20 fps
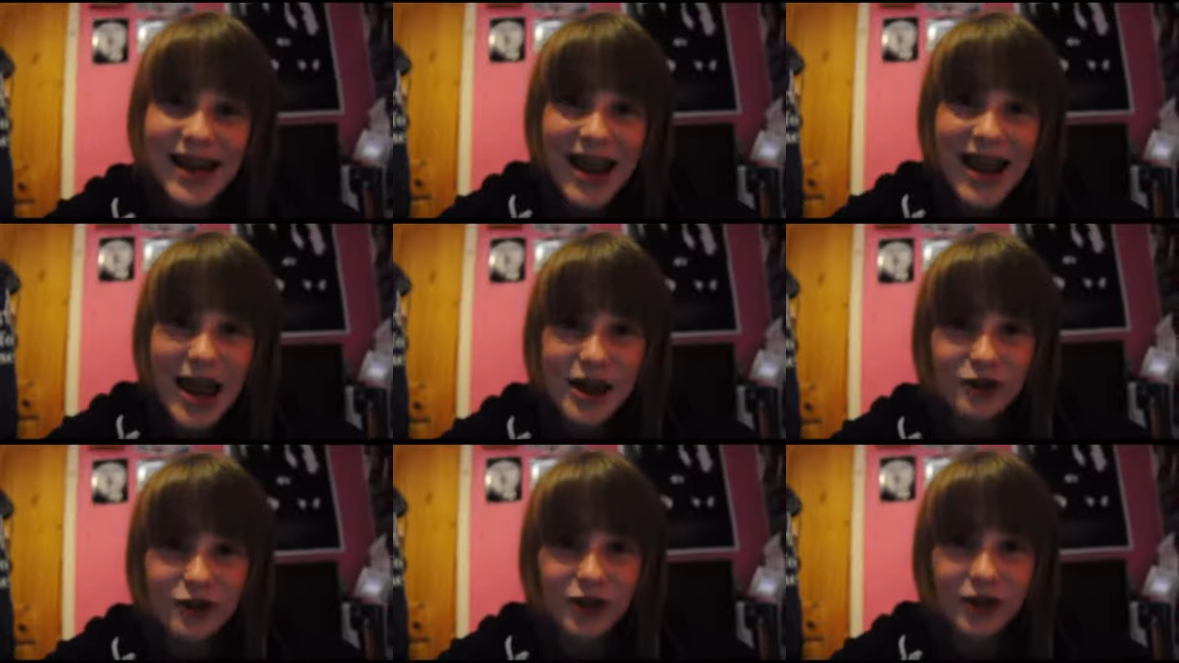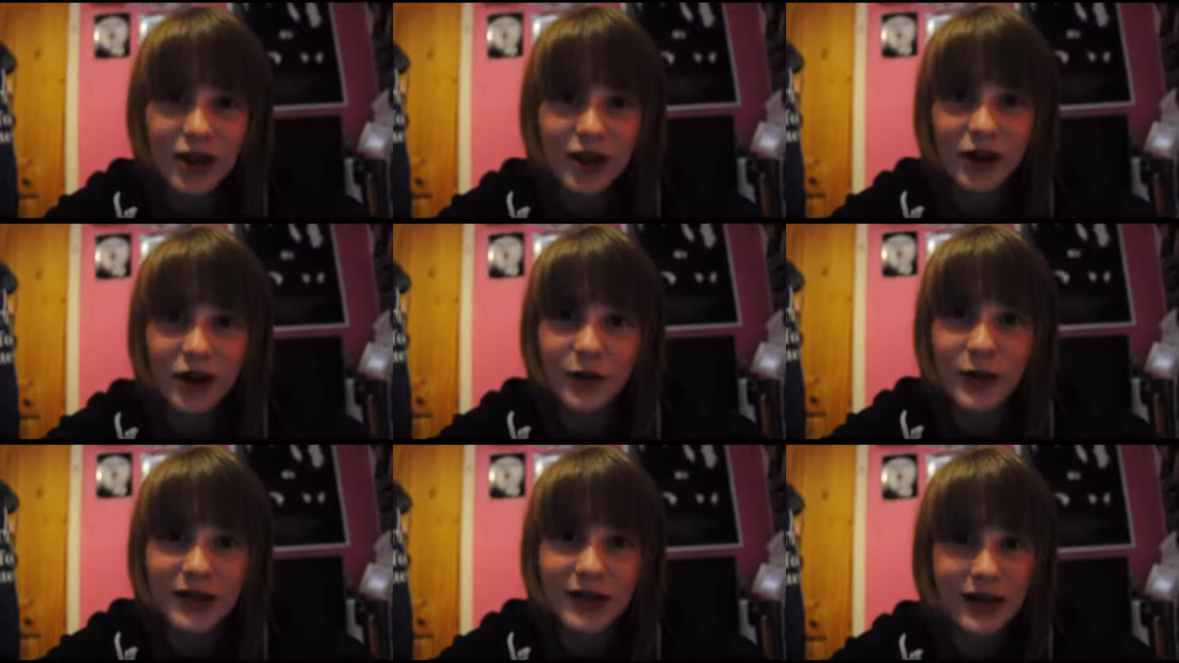It's just gonna,
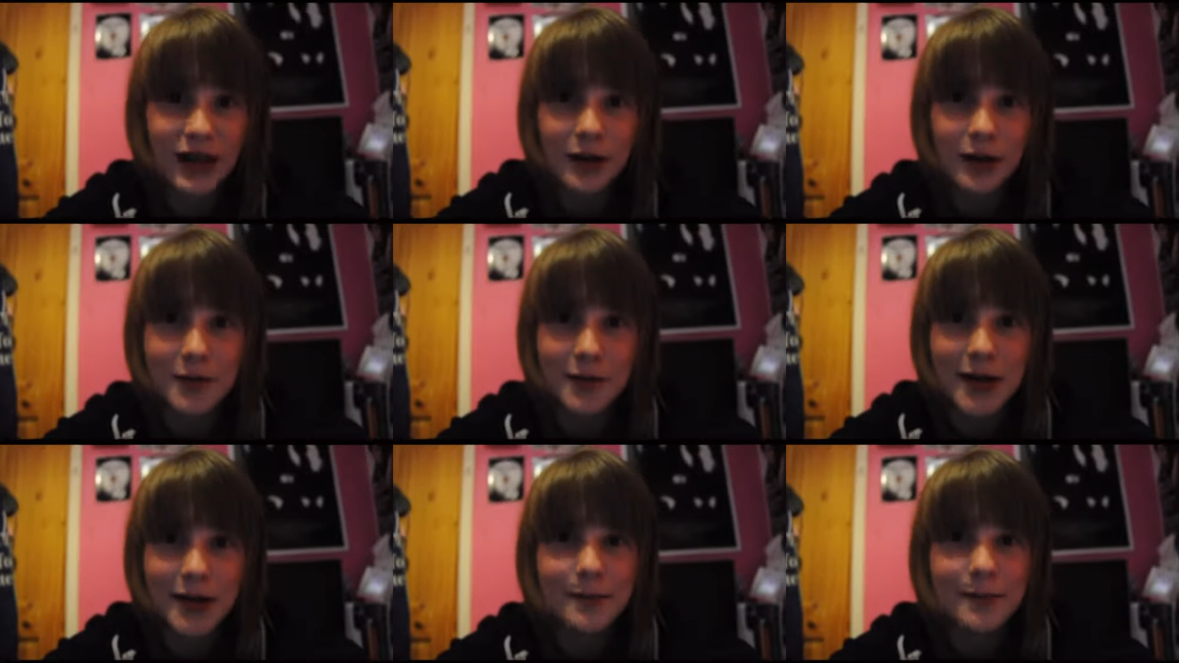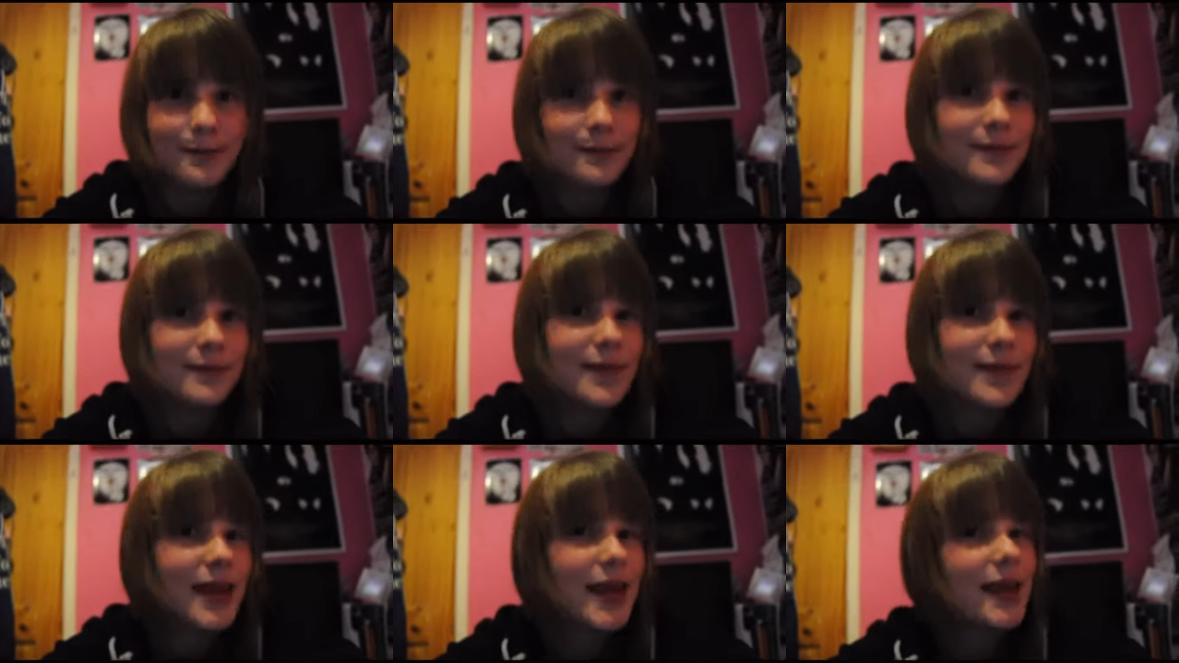always going to be
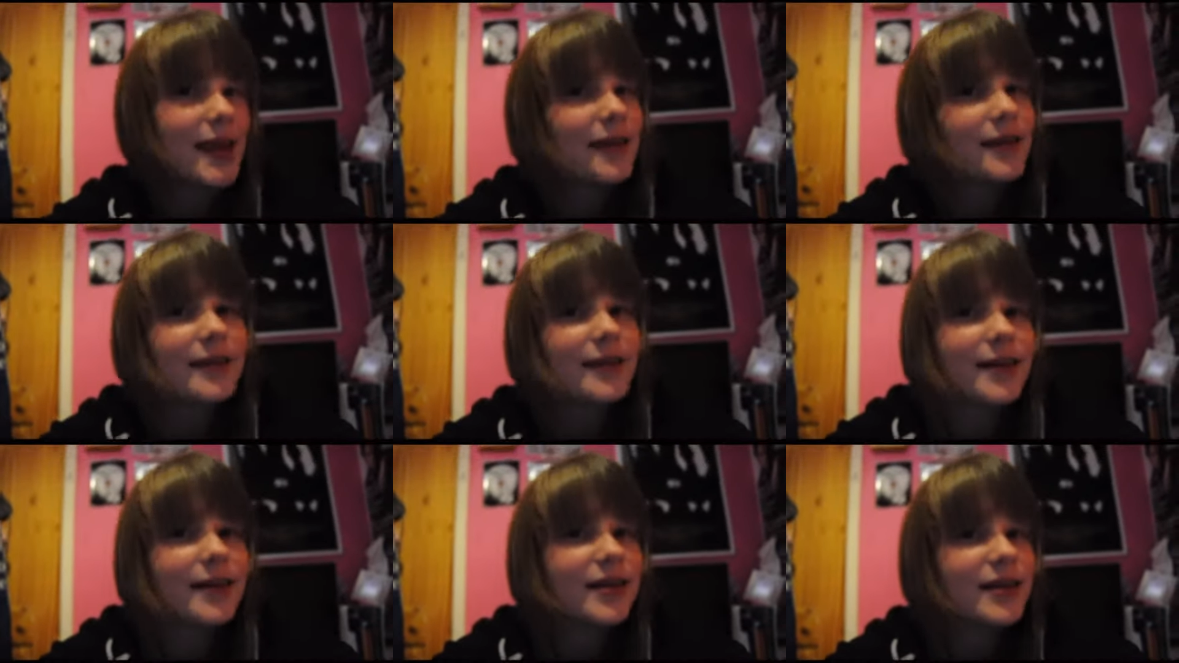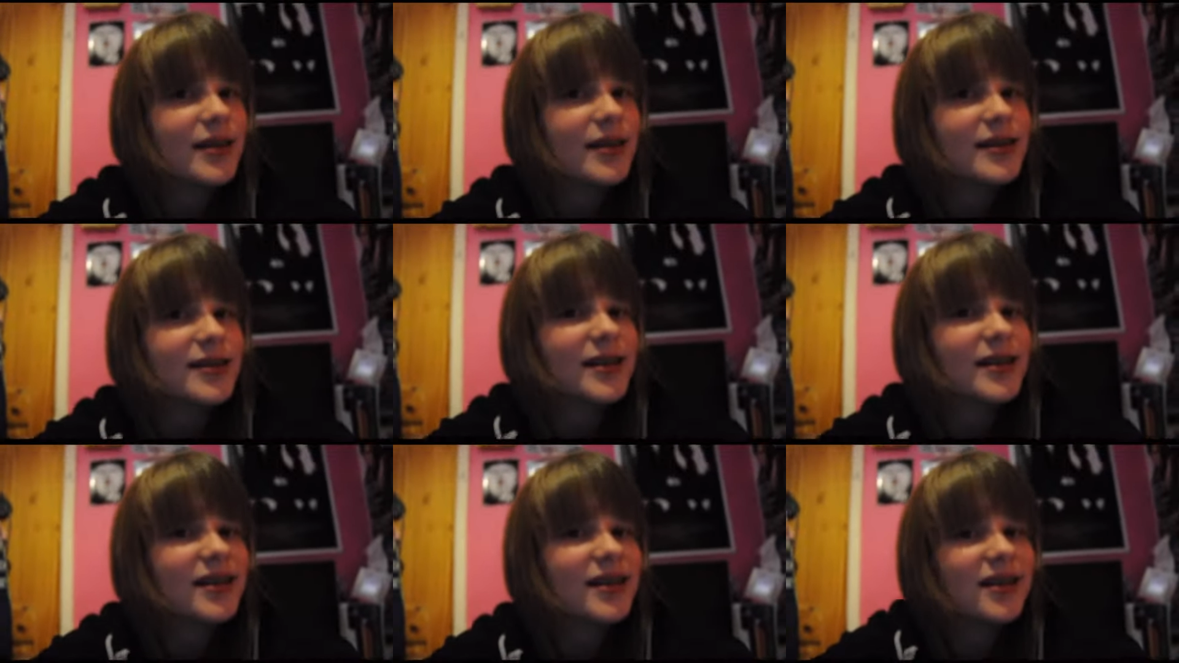me.
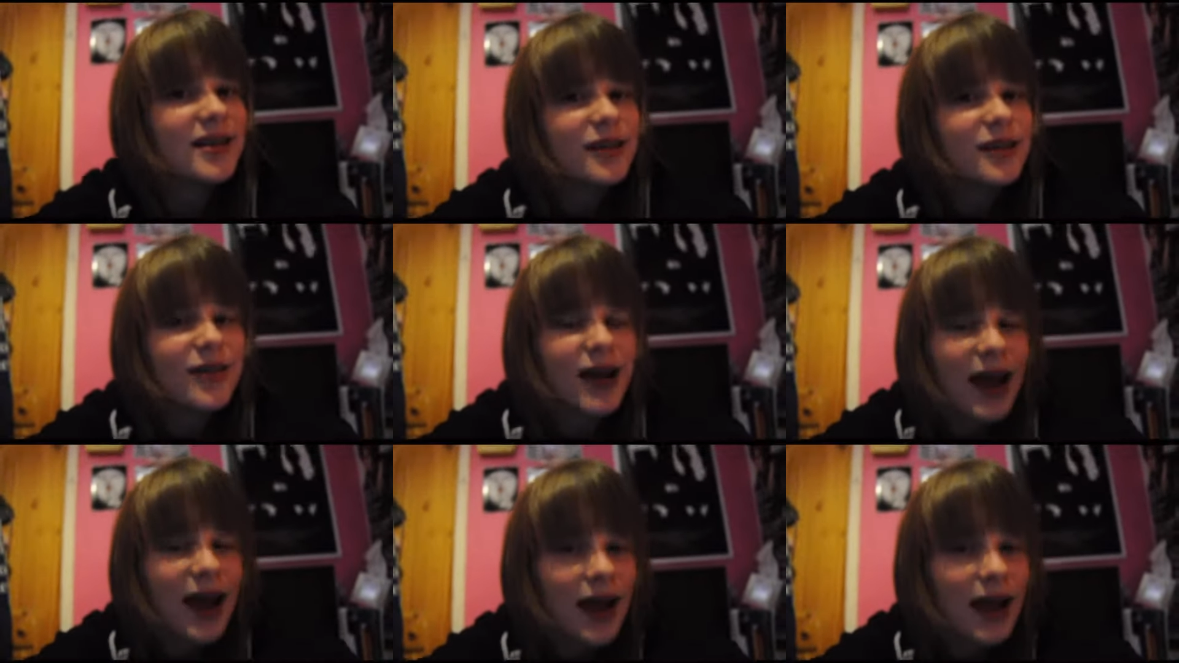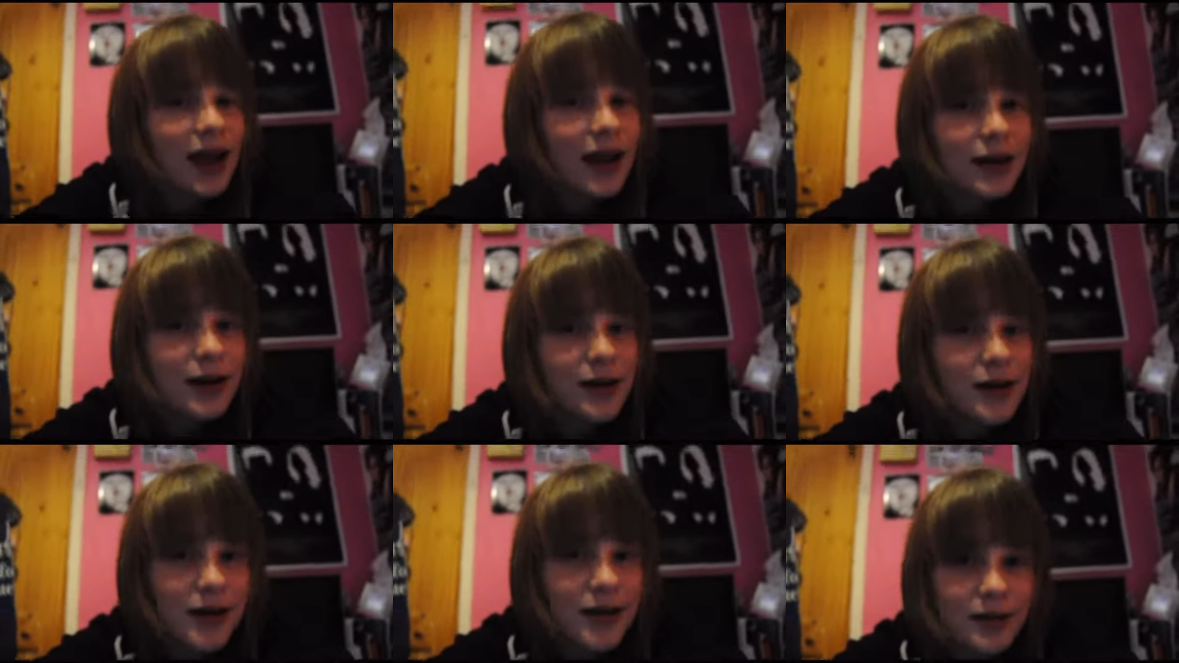It's, it's alright, I
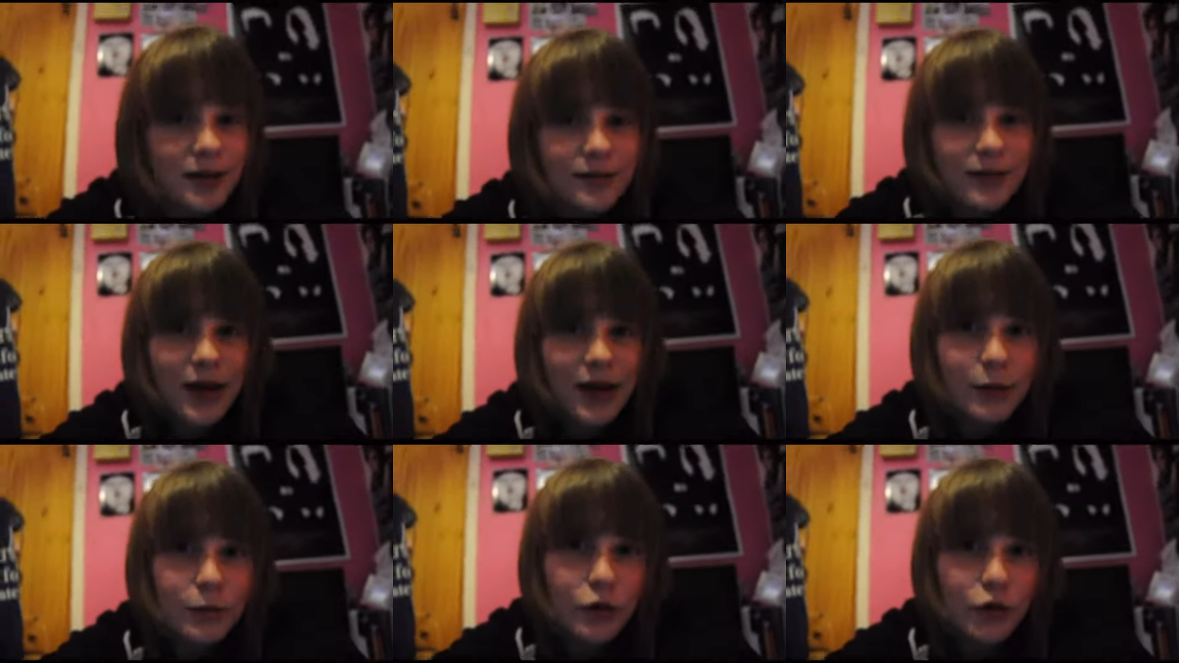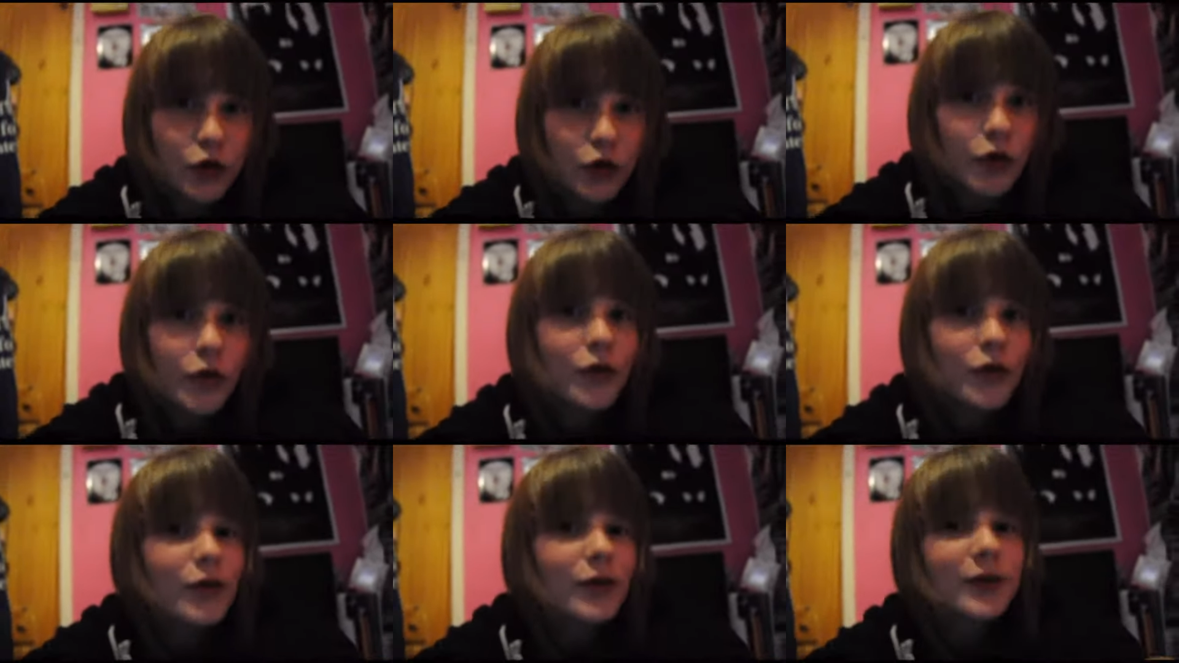can improve.